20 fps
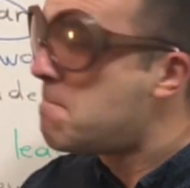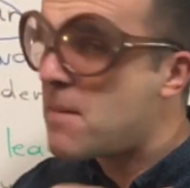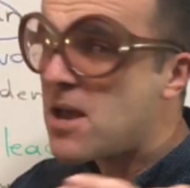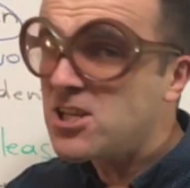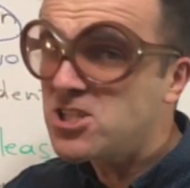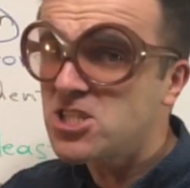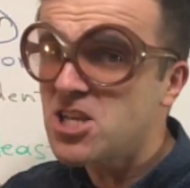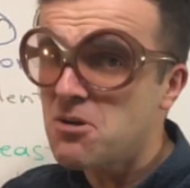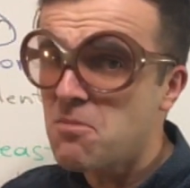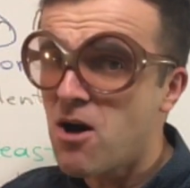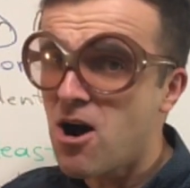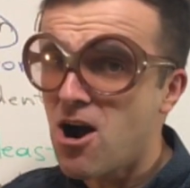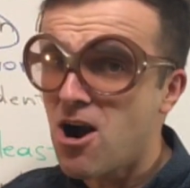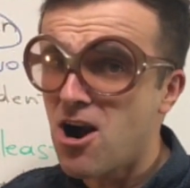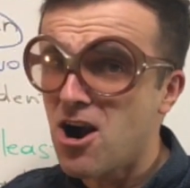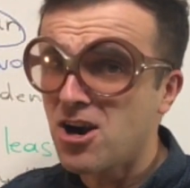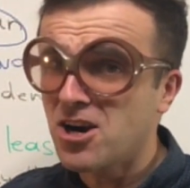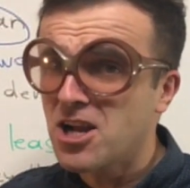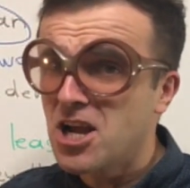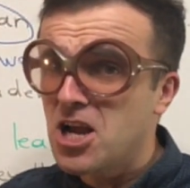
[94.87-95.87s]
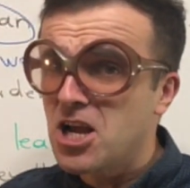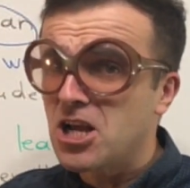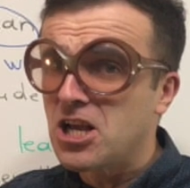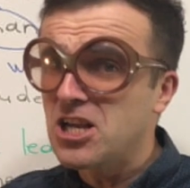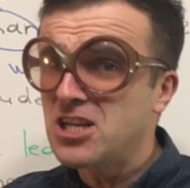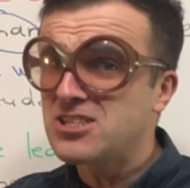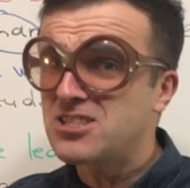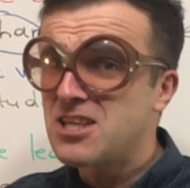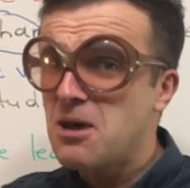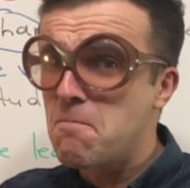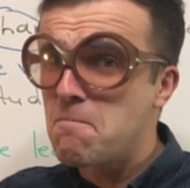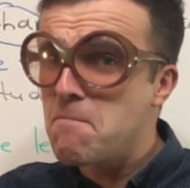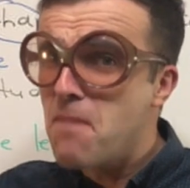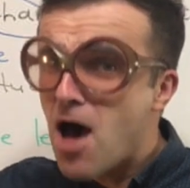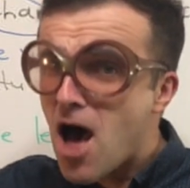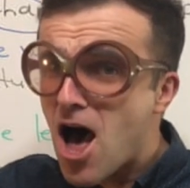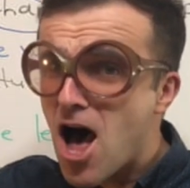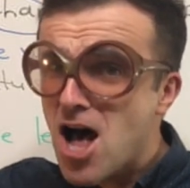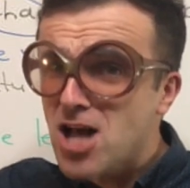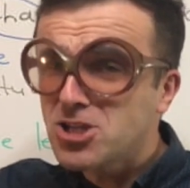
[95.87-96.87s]
Mr. Mark is the
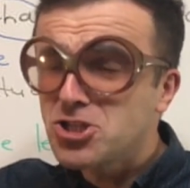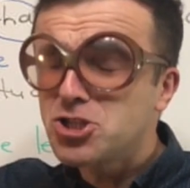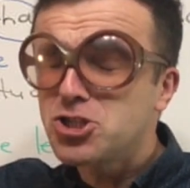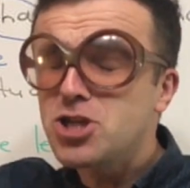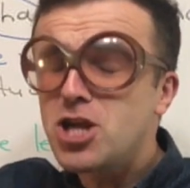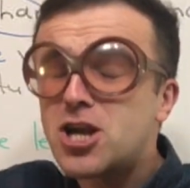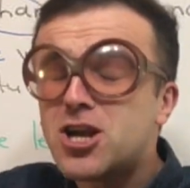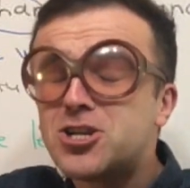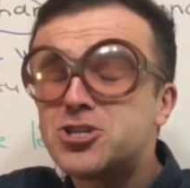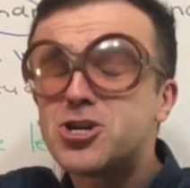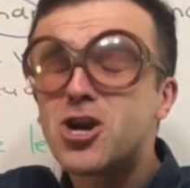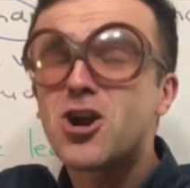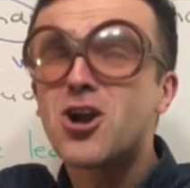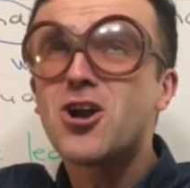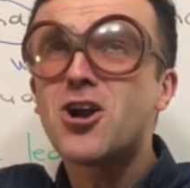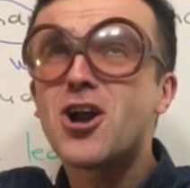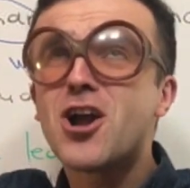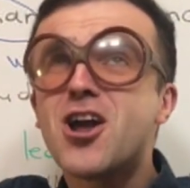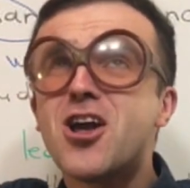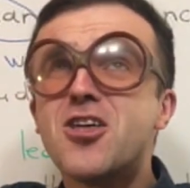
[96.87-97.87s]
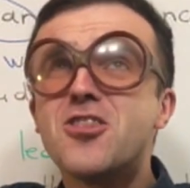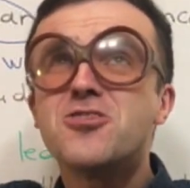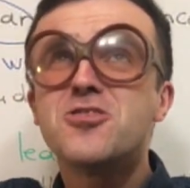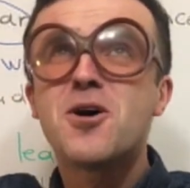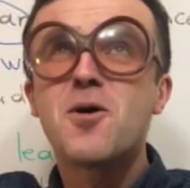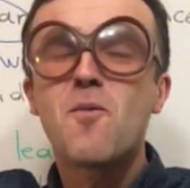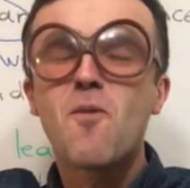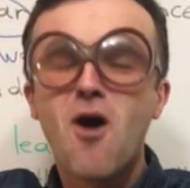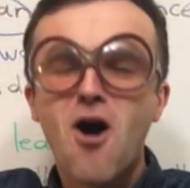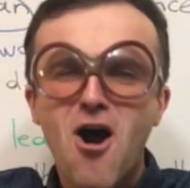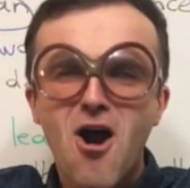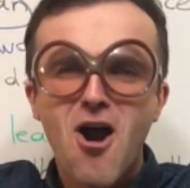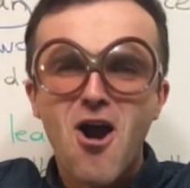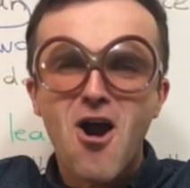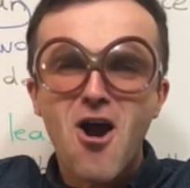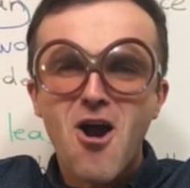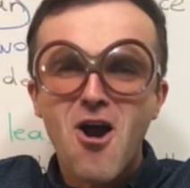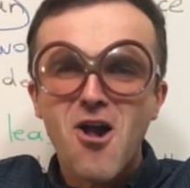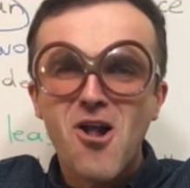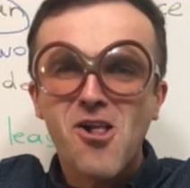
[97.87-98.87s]
best teacher in the
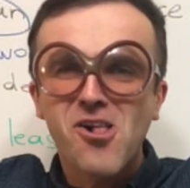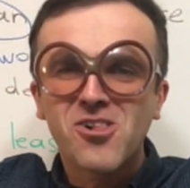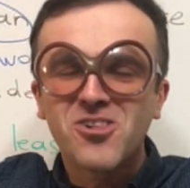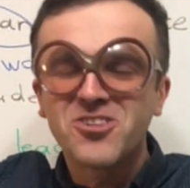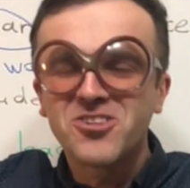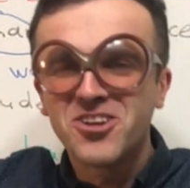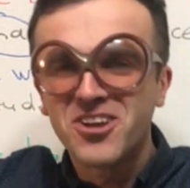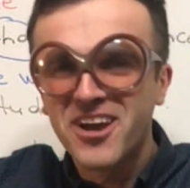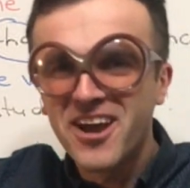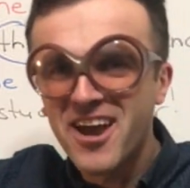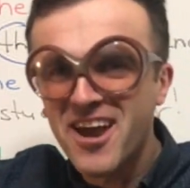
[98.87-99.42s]
world.